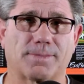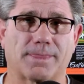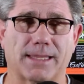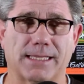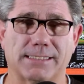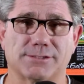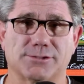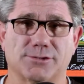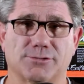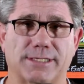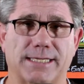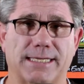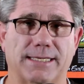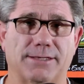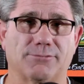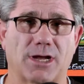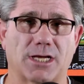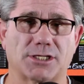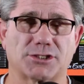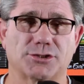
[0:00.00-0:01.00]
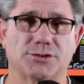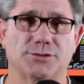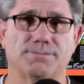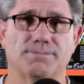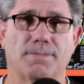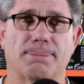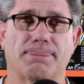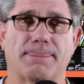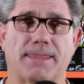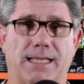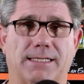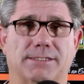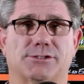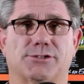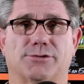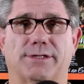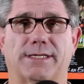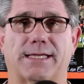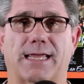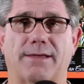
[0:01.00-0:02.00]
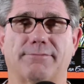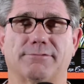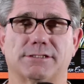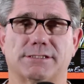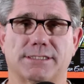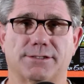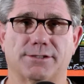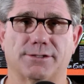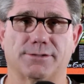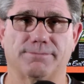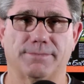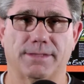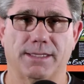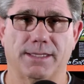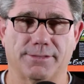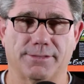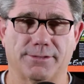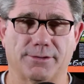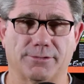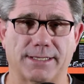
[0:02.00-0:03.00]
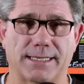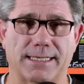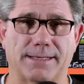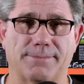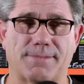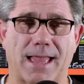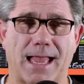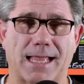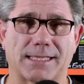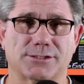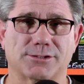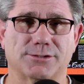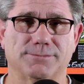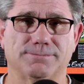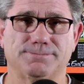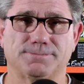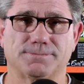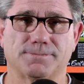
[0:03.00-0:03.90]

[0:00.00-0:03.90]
He's their leading rusher, and certainly obviously their leading passer.